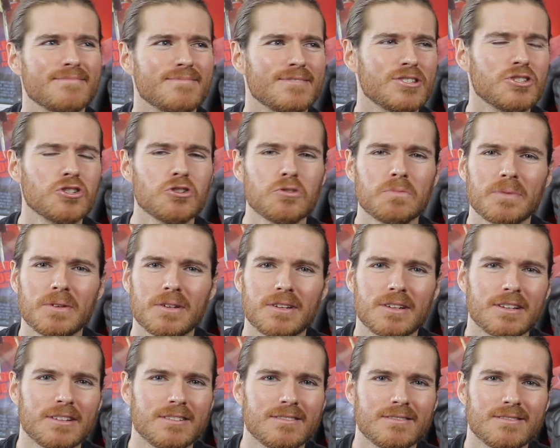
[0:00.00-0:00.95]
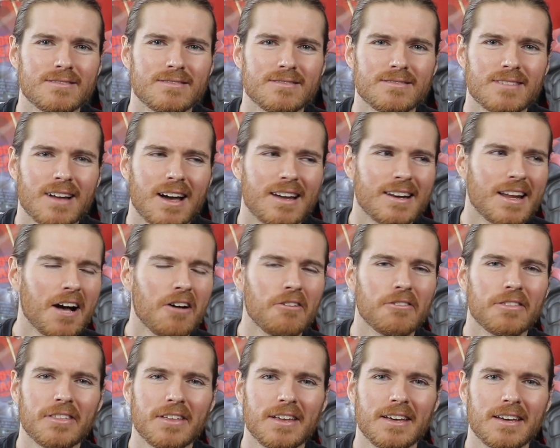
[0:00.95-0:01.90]
stupid and
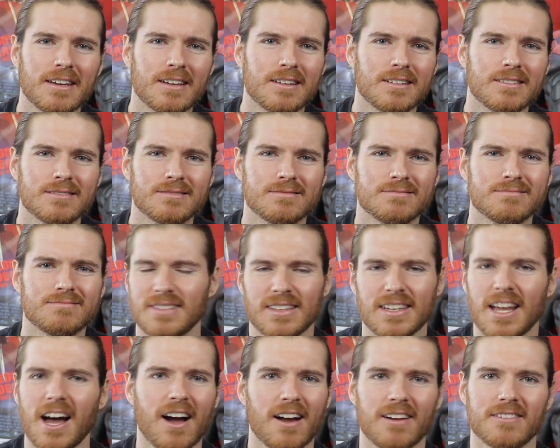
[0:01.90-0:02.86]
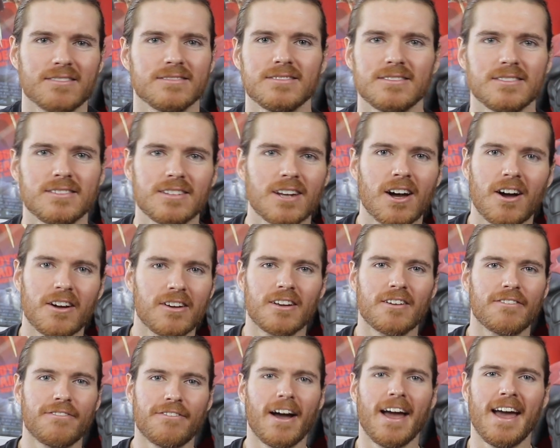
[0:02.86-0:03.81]
unhealthy and no,
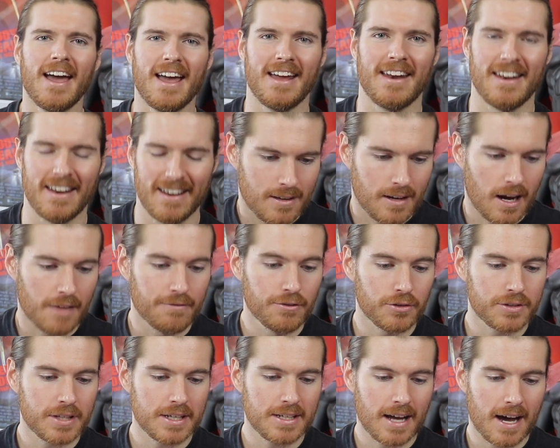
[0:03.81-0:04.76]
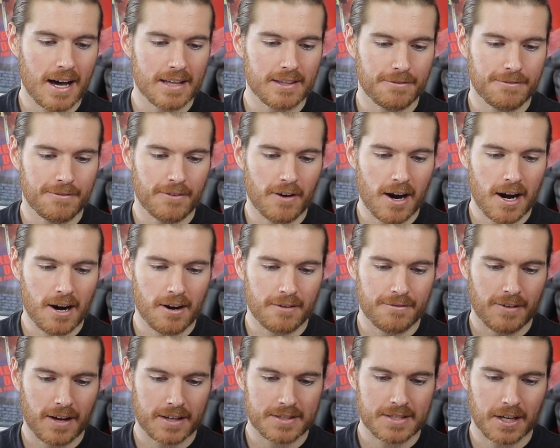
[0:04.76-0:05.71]
not a fan. I've looked into other fire
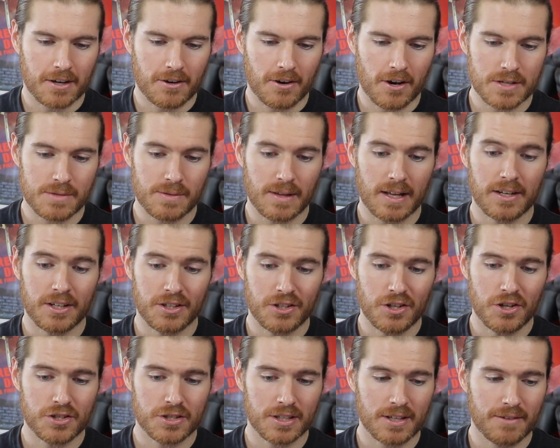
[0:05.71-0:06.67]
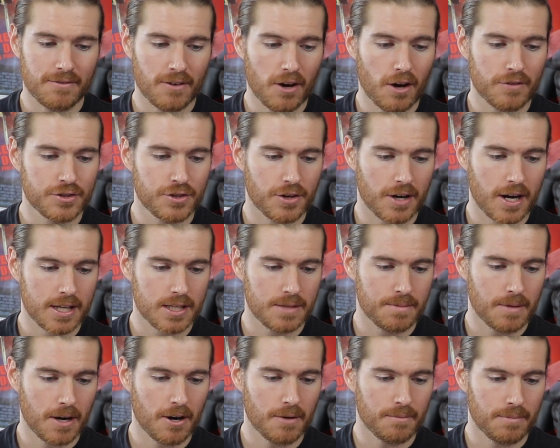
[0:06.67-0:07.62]
effects in cosplay and it usually involves
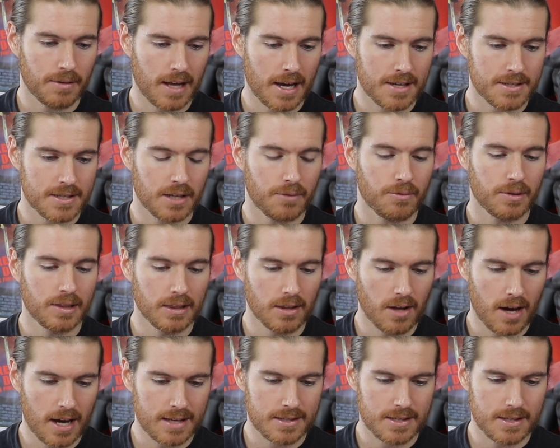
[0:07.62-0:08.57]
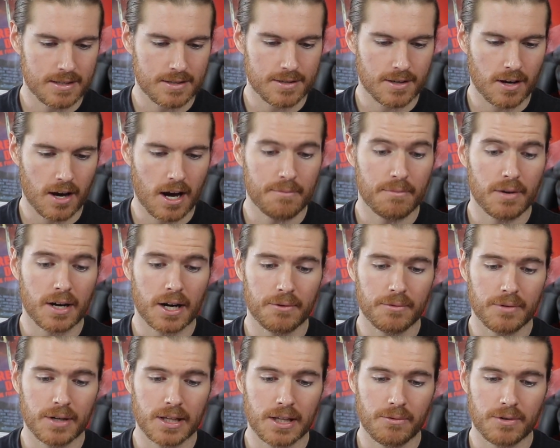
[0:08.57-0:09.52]
transparent plastic with lights inside, but I
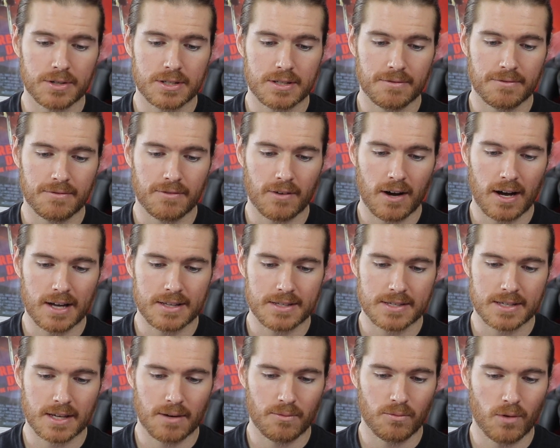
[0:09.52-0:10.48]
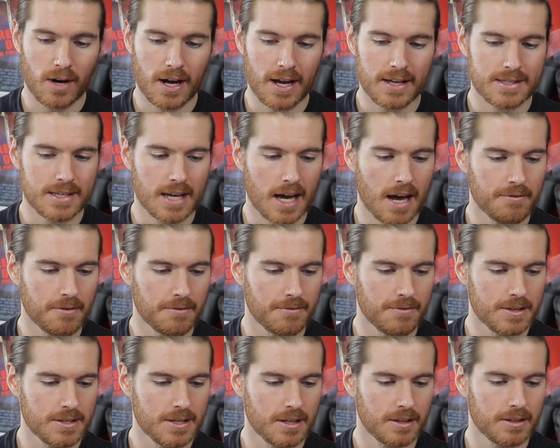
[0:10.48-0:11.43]
really want to find some way to have a
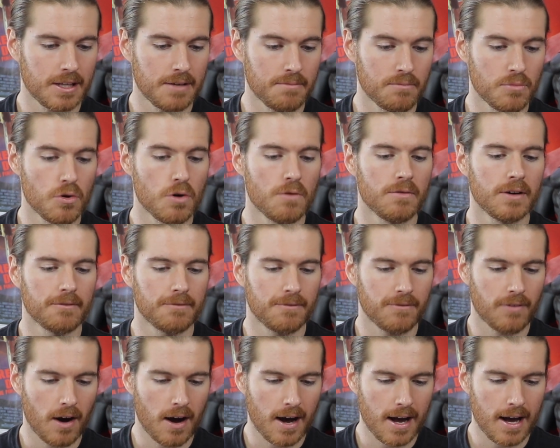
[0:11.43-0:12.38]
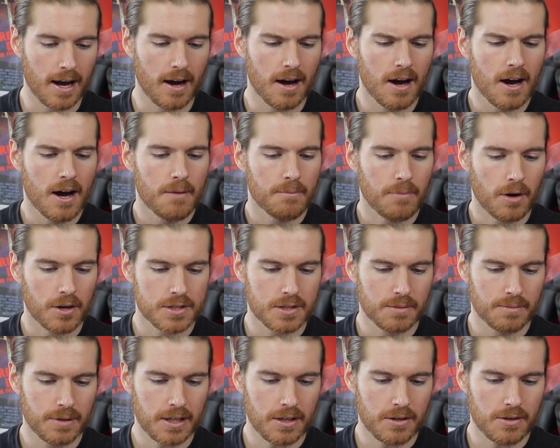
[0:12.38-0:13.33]
physically moving fire,
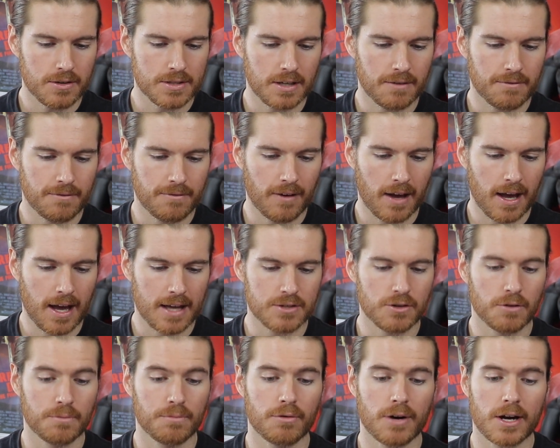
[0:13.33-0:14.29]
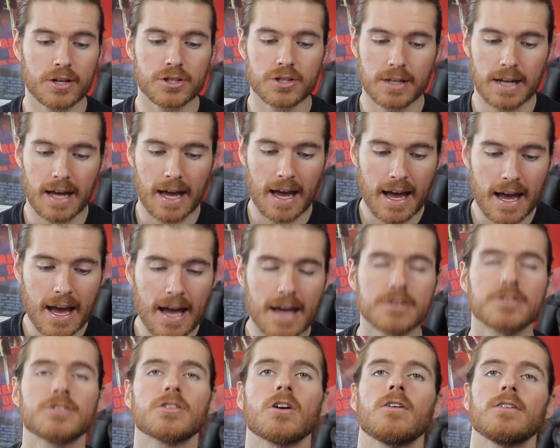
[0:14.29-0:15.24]
possibly using fans or pressured
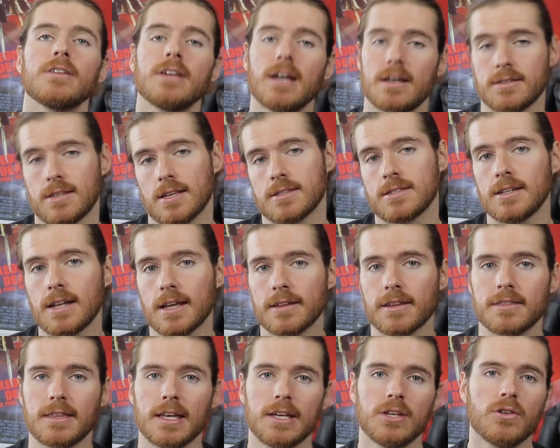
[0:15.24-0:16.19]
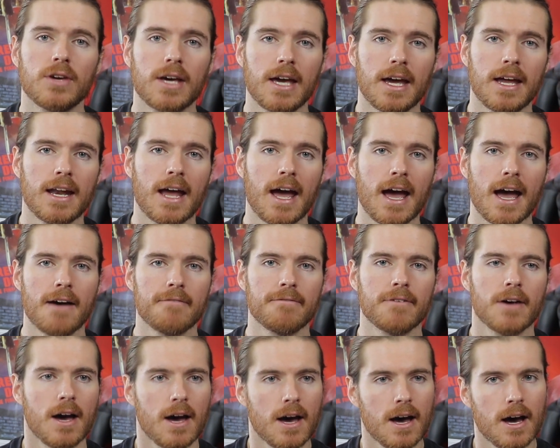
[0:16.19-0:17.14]
air. So yes, that's another thing. You can
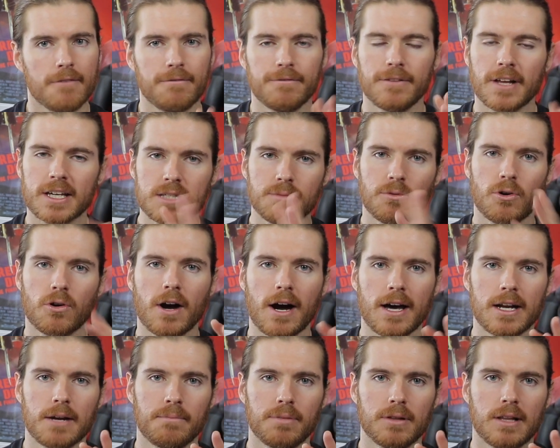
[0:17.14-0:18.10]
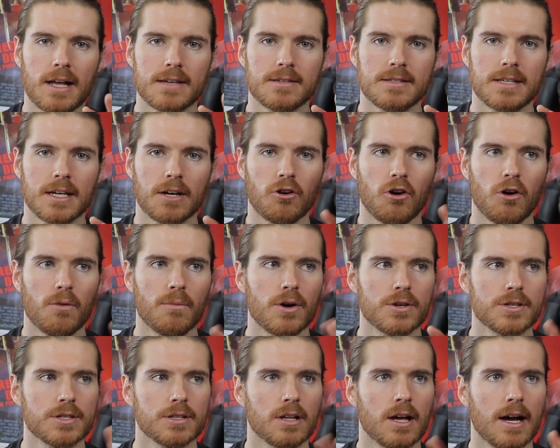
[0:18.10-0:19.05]
have a flexible kind of plastic,
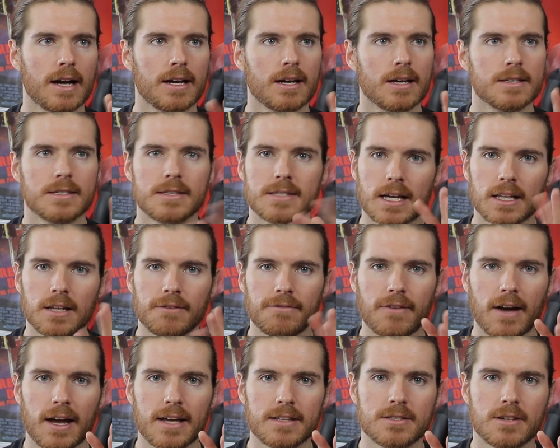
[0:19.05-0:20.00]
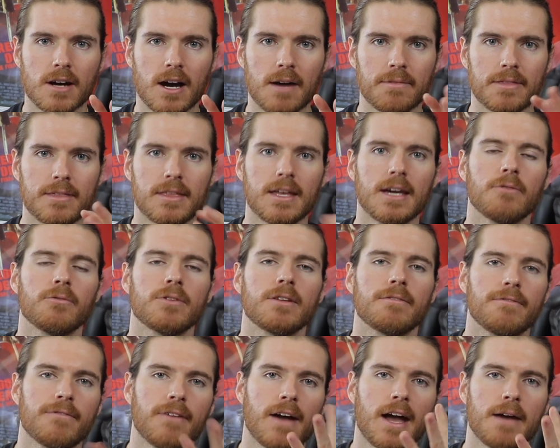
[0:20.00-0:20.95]
almost like a cellophane type thing with a
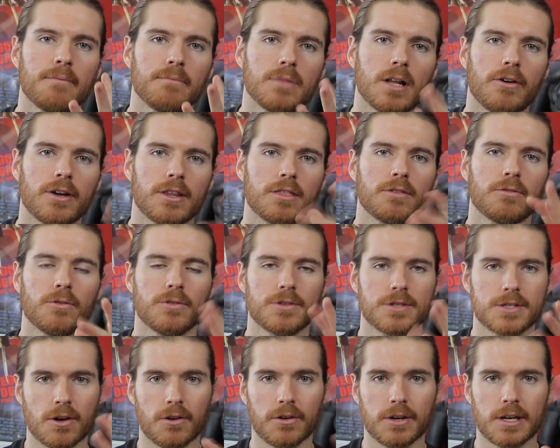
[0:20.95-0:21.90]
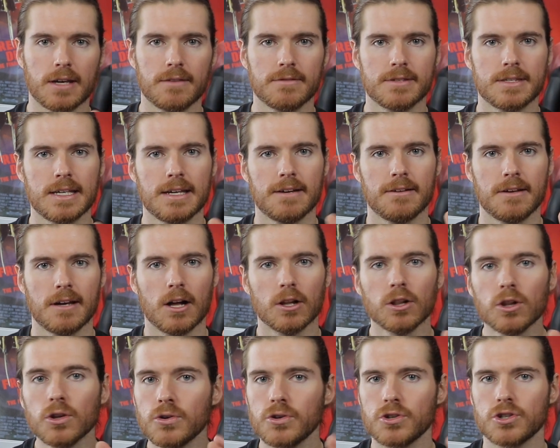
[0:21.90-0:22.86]
fan blowing through it, so it gives the
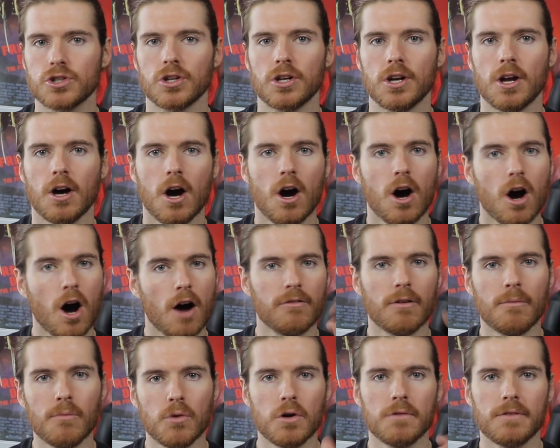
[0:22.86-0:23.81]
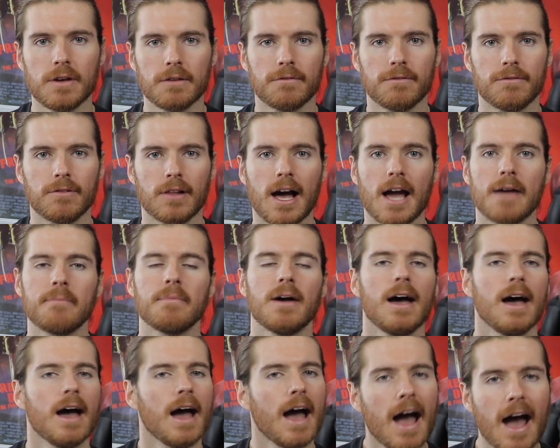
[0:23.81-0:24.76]
illusion of a moving flame.
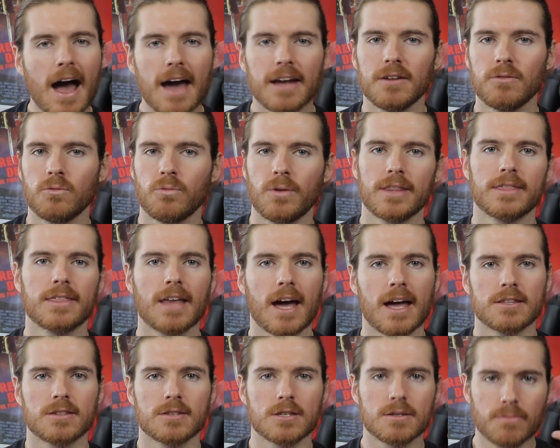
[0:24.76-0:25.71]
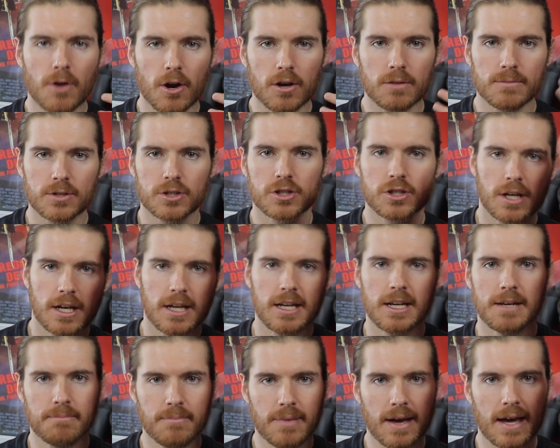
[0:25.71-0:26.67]
Added with that smoke machine
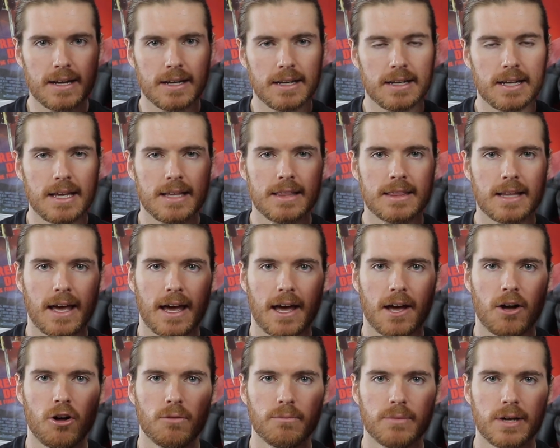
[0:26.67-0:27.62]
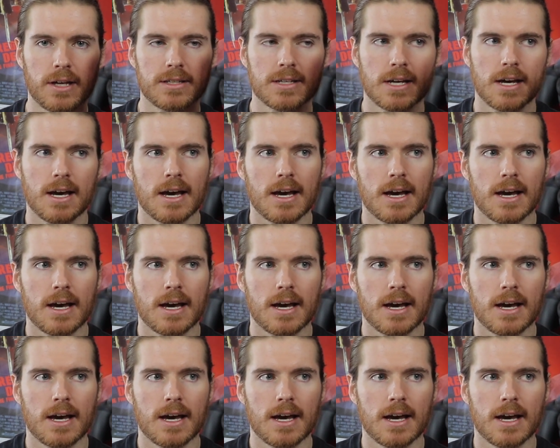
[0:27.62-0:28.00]
embedded in the helmet,